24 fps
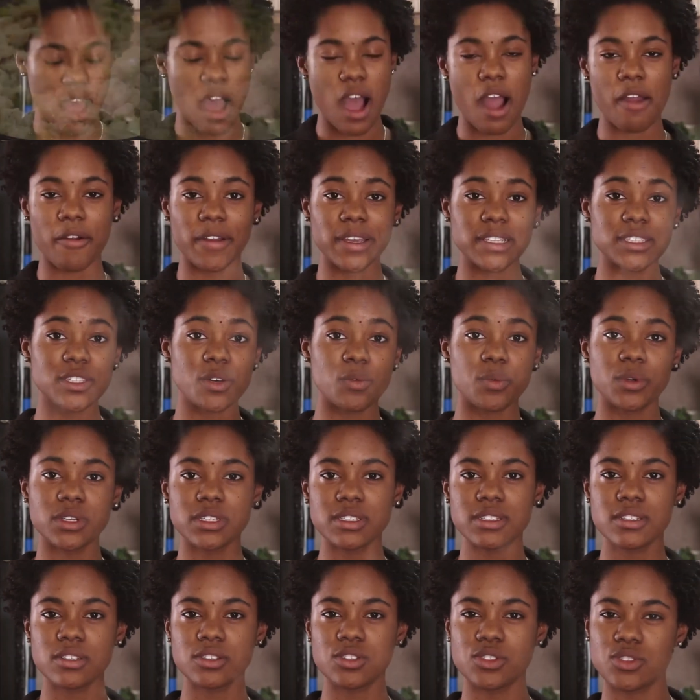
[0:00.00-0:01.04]
All right, so we're
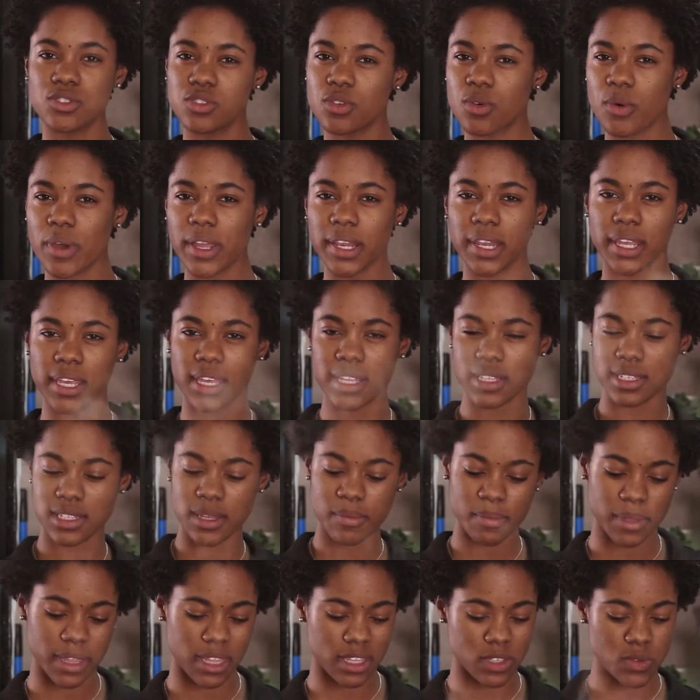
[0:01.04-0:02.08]
still stewing to get
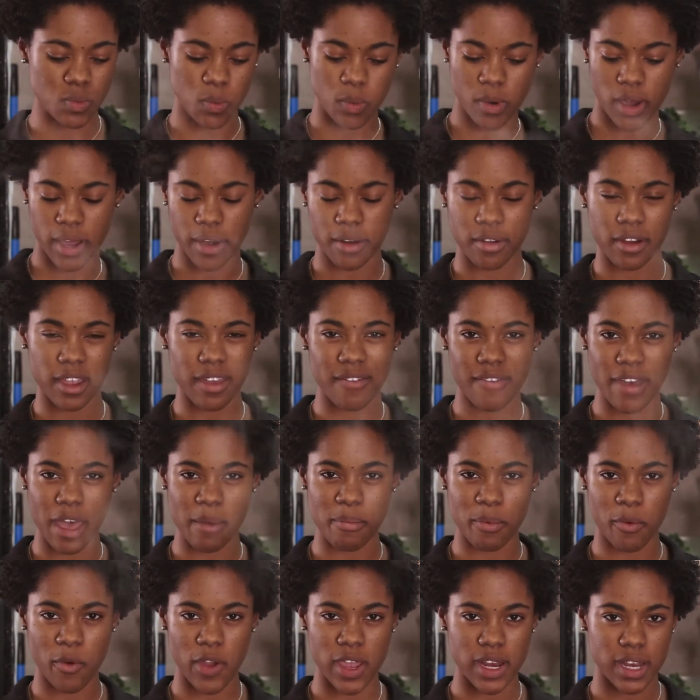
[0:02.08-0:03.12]
some of this water
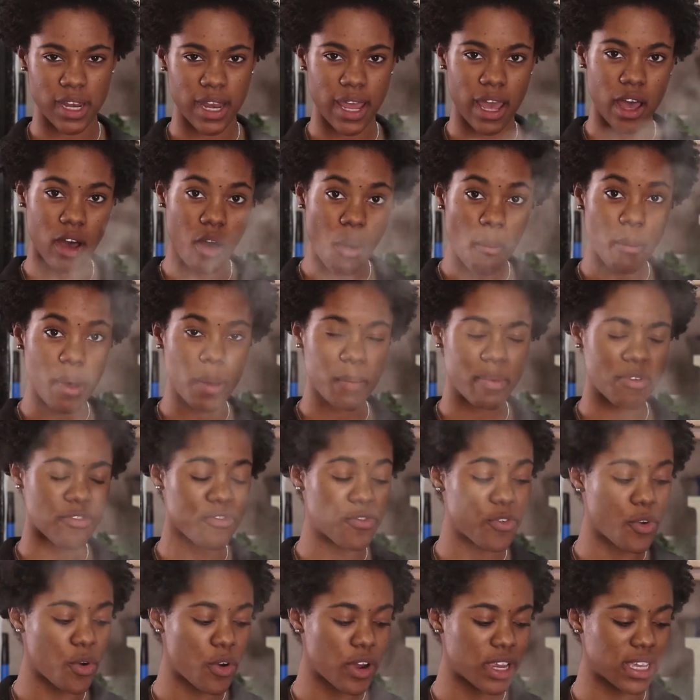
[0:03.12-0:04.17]
evaporated out, but
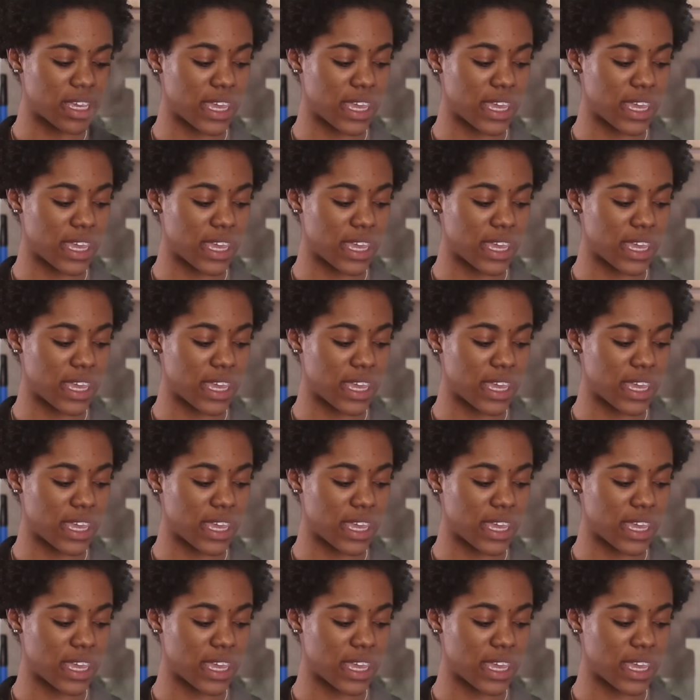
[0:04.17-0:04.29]
before it